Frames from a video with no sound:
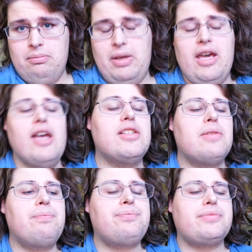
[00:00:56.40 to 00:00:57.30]

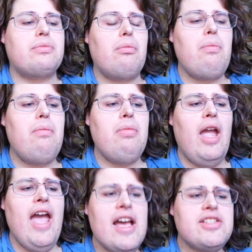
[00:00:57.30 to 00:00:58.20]
Because
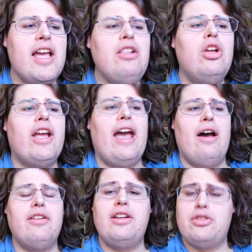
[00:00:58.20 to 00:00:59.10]
as I look
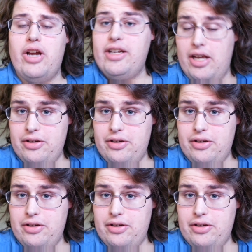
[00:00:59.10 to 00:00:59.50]
out and try to